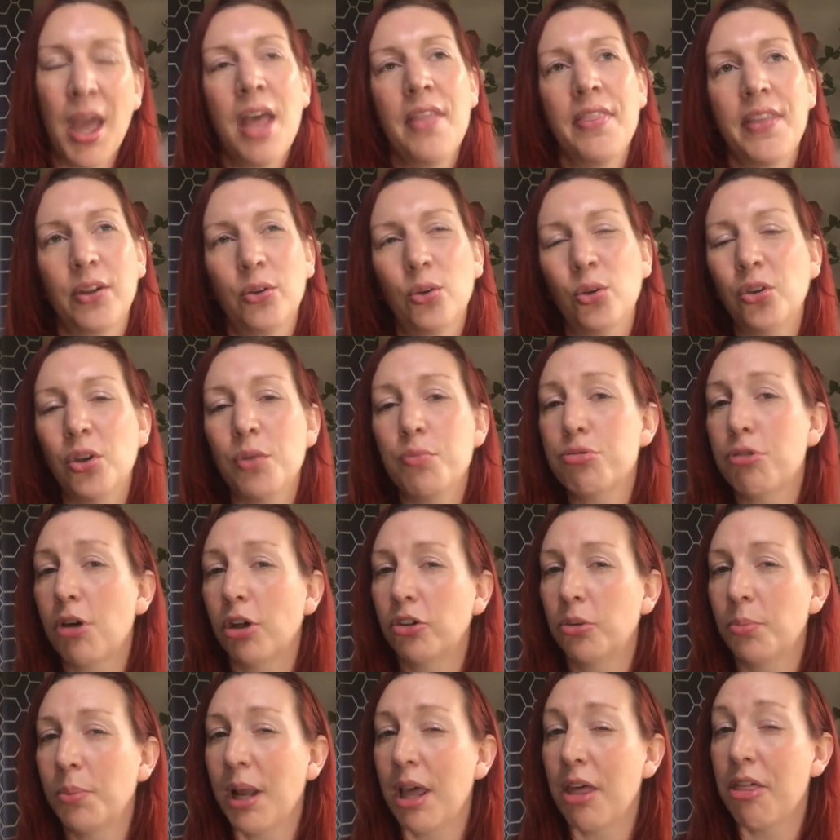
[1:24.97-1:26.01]
There's also
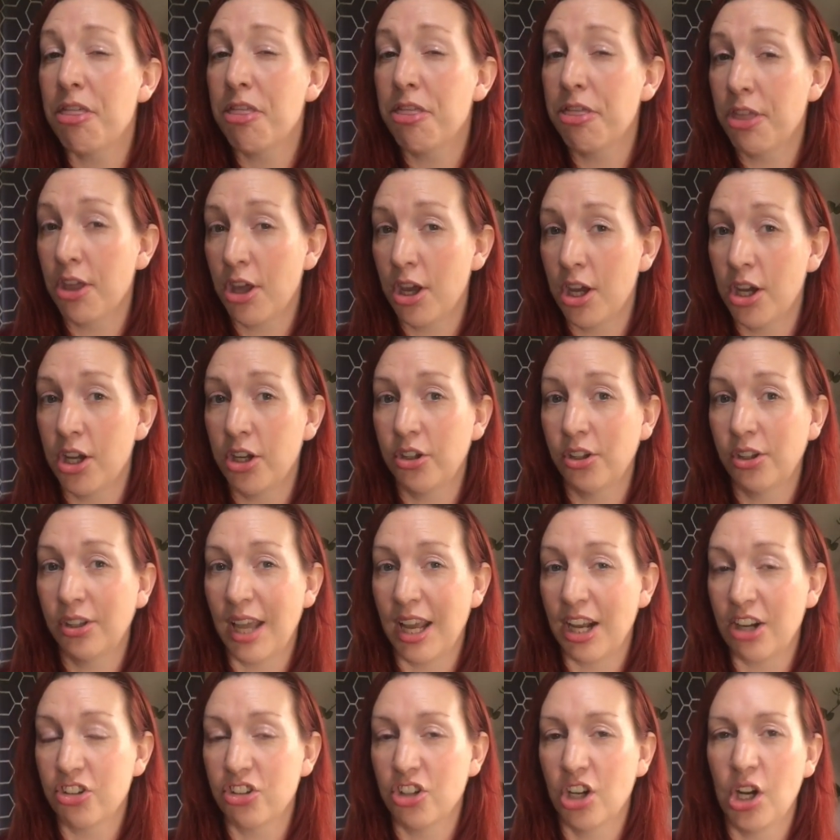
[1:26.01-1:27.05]
possibly a third
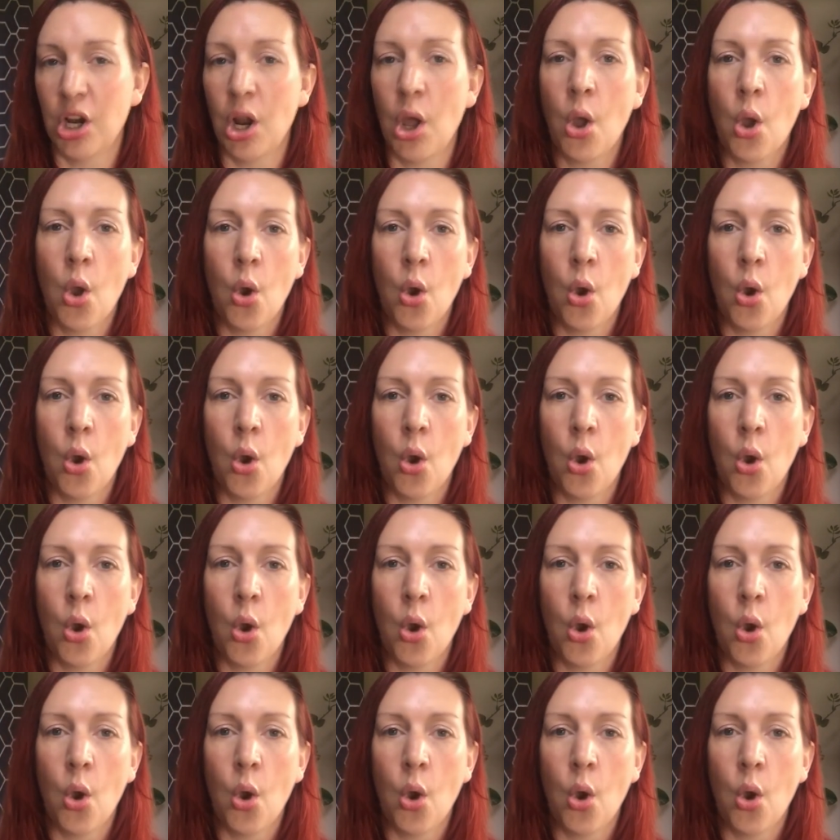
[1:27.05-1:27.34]
section,